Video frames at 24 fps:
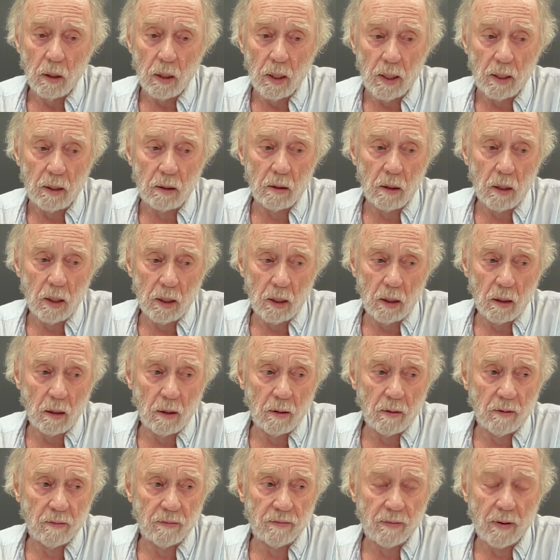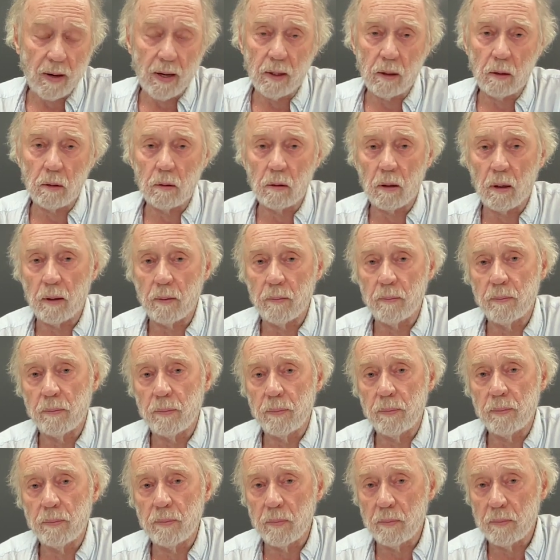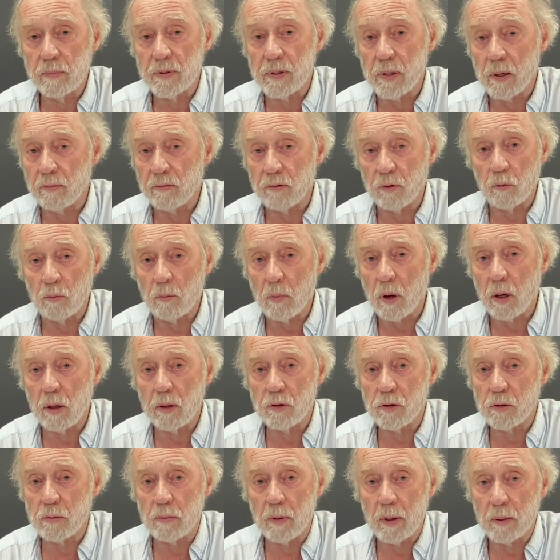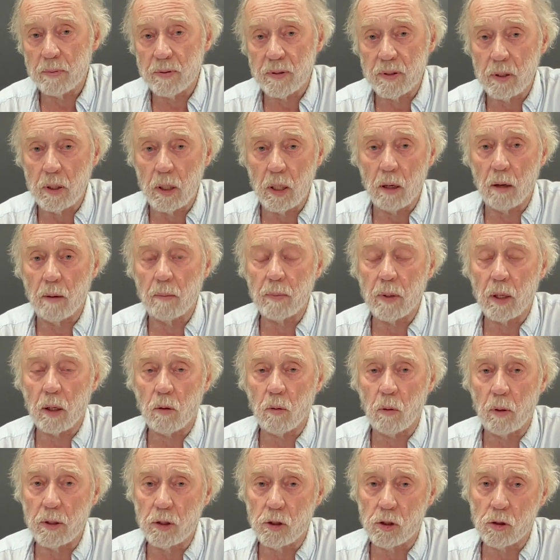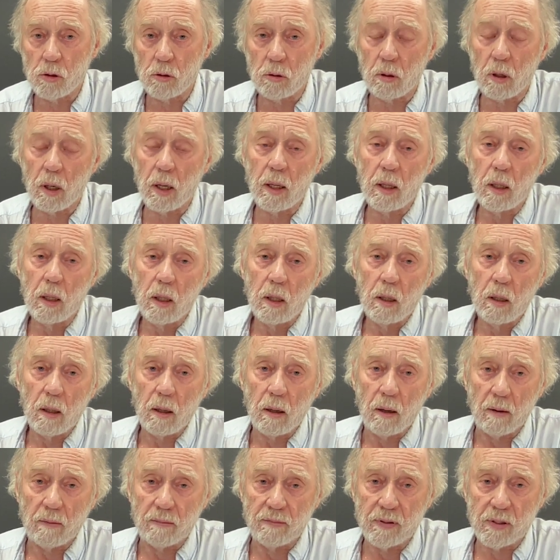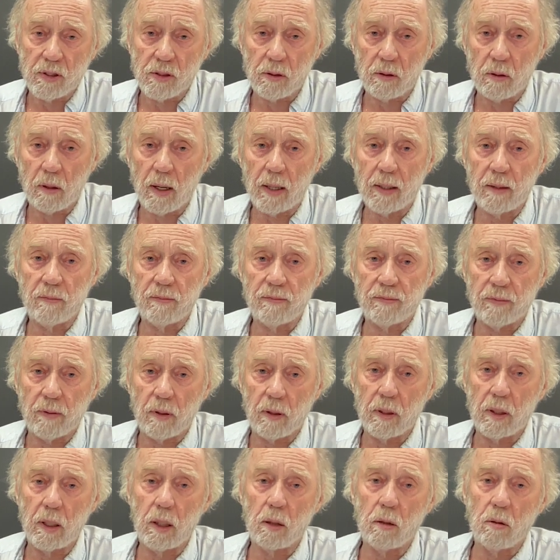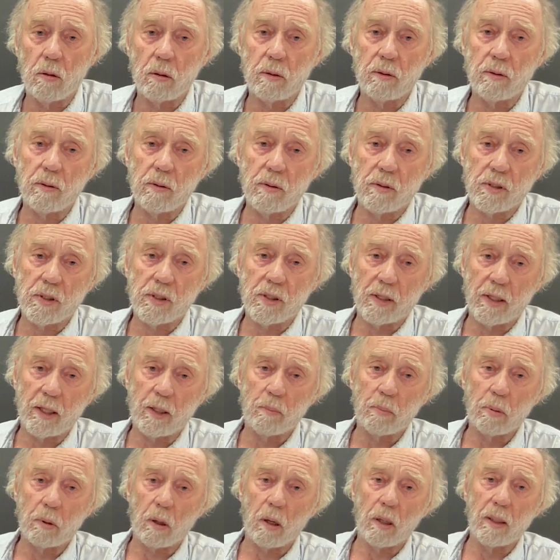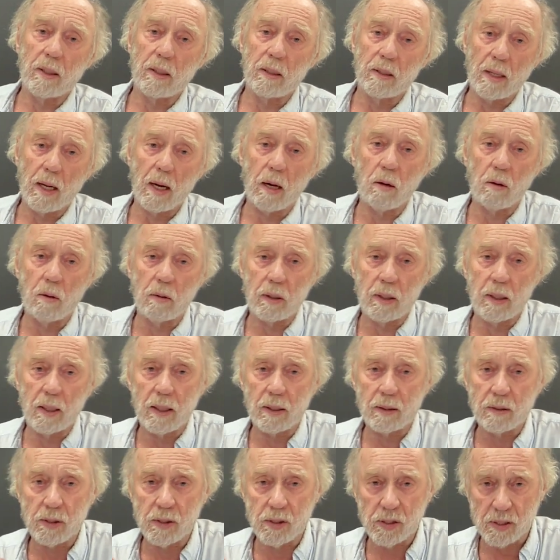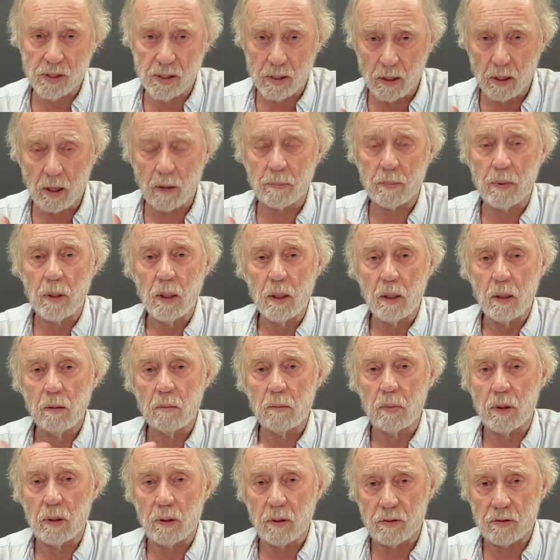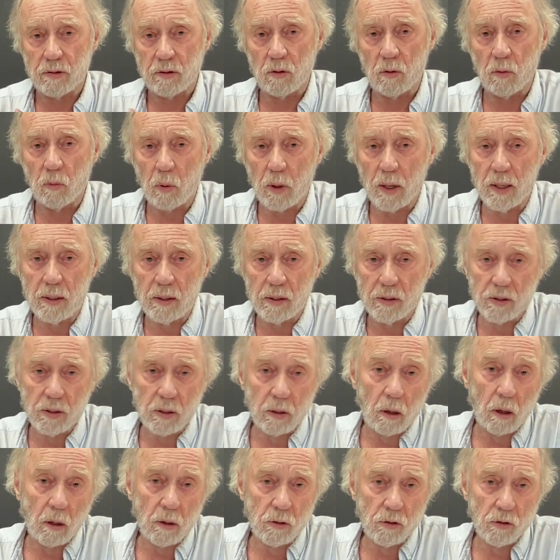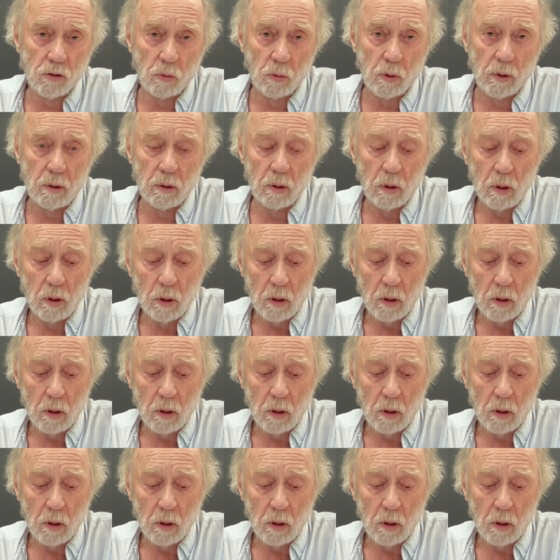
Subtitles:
And in the final several months, perhaps a year, I'm not quite sure, of his life, he couldn't sleep lying down. He had to sit up because of the way his lungs would